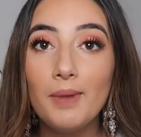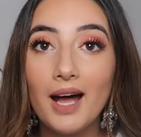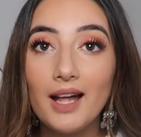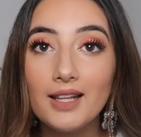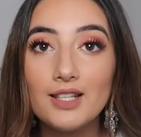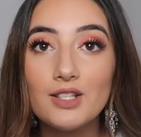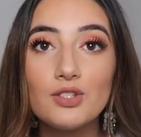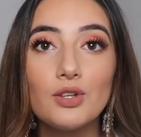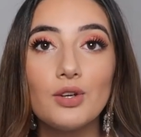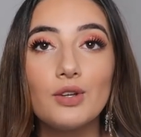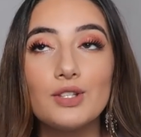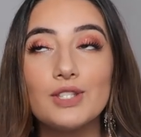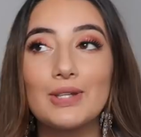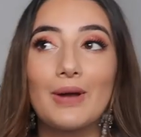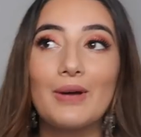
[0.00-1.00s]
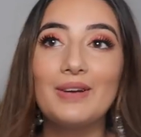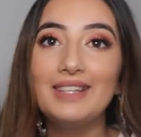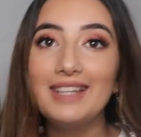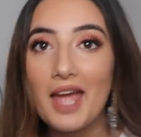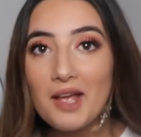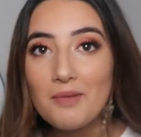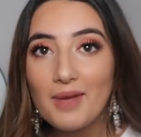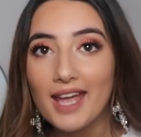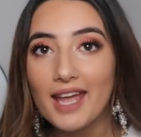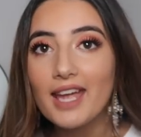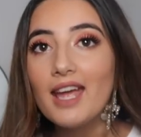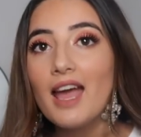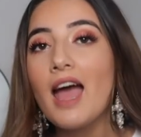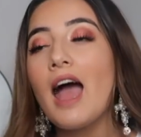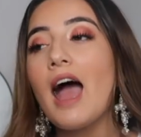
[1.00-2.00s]
Bali soon, so yay
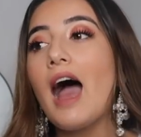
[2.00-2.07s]
me.